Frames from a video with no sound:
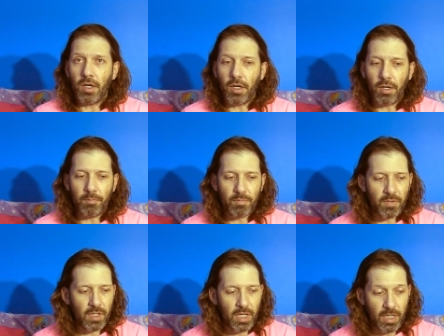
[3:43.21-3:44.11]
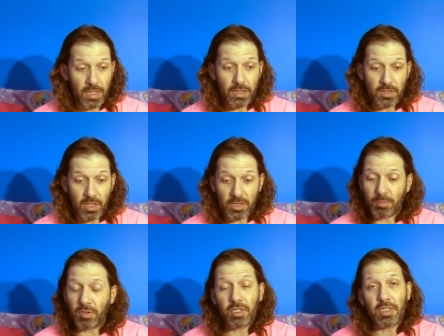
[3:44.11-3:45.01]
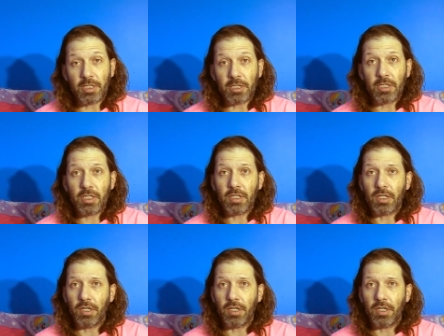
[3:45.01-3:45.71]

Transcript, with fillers: Uh, and it desperately needed it.